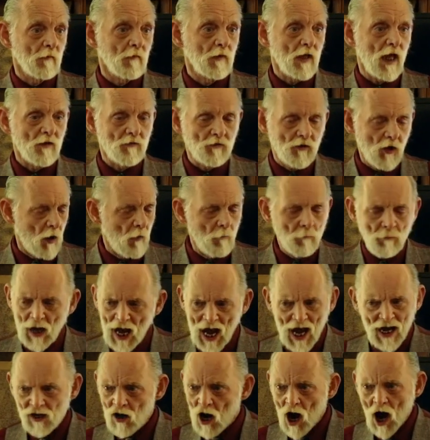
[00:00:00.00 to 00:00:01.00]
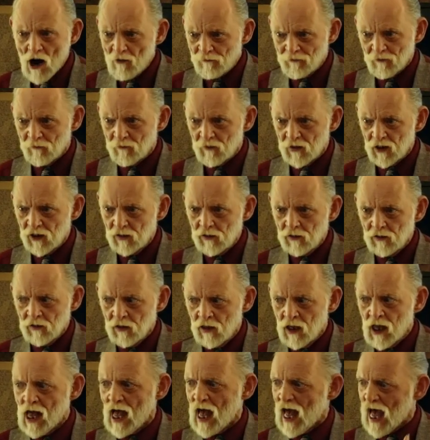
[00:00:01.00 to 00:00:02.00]
And don't back off of it
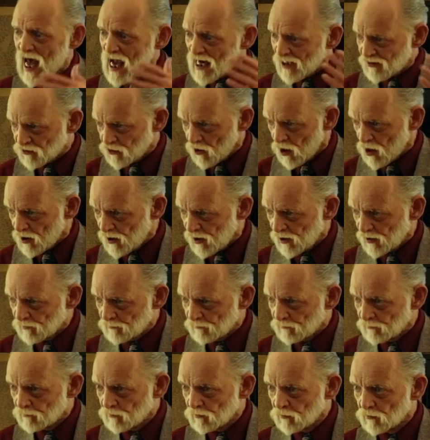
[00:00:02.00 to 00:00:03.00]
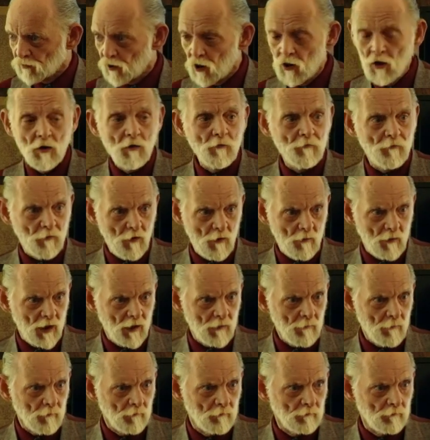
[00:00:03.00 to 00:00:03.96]
act on it, learn from it,